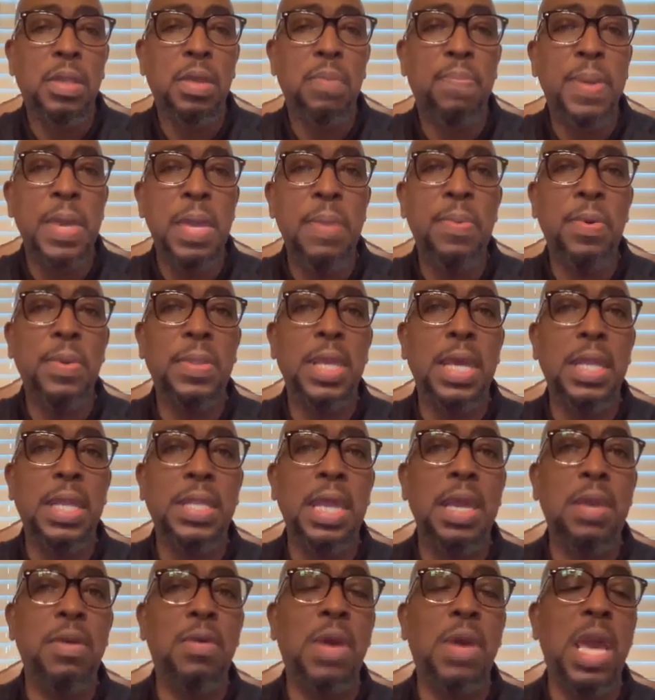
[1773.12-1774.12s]
the people
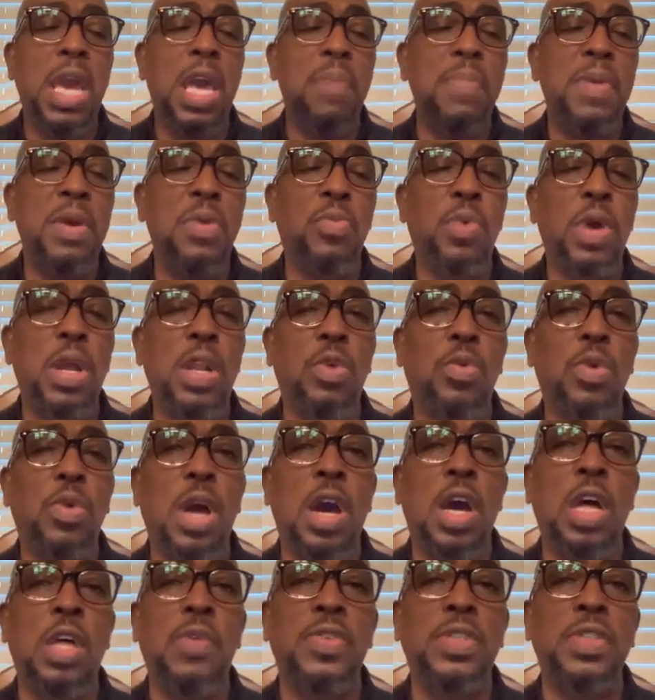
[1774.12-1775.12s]
that they have been running
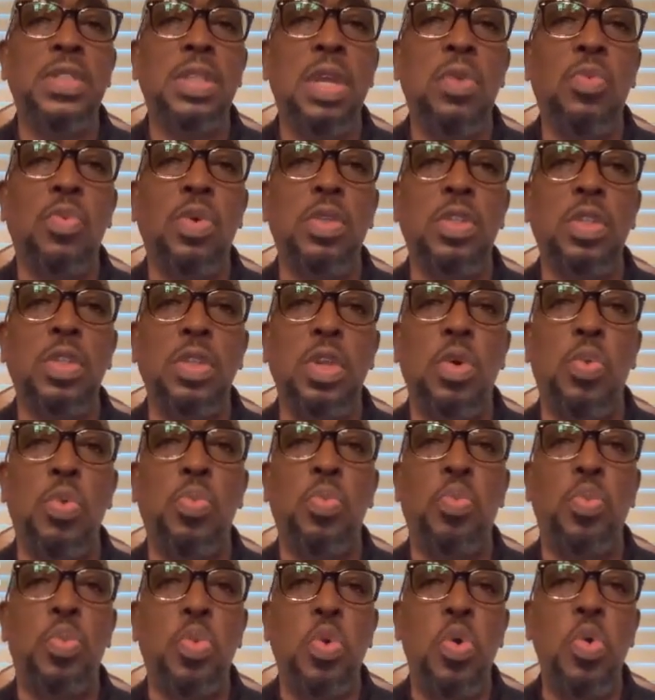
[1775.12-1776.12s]
with all of a sudden wants to
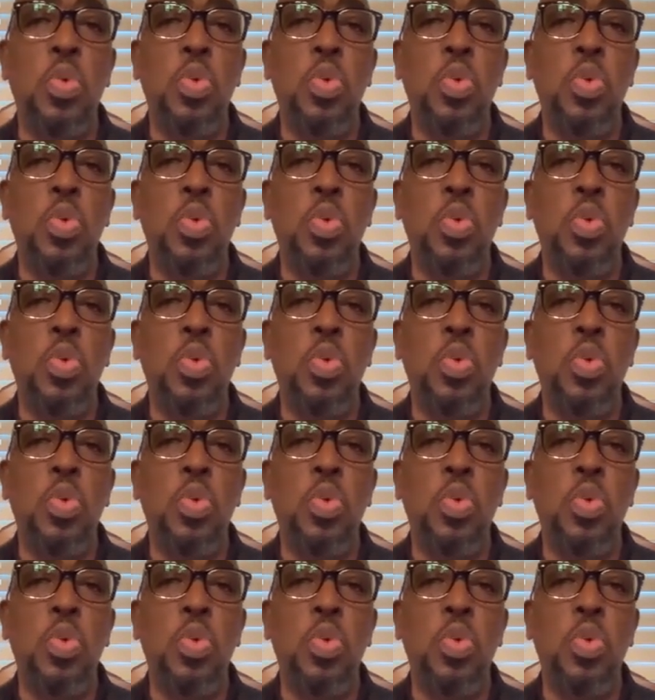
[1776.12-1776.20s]
know